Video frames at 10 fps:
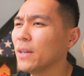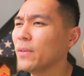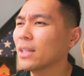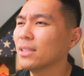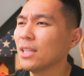see if
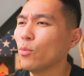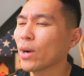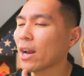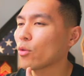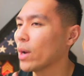they can see what
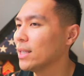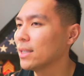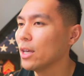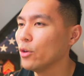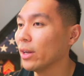kind of rates
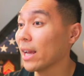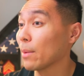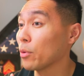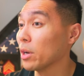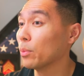you can
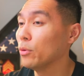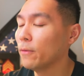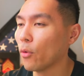get pre-approved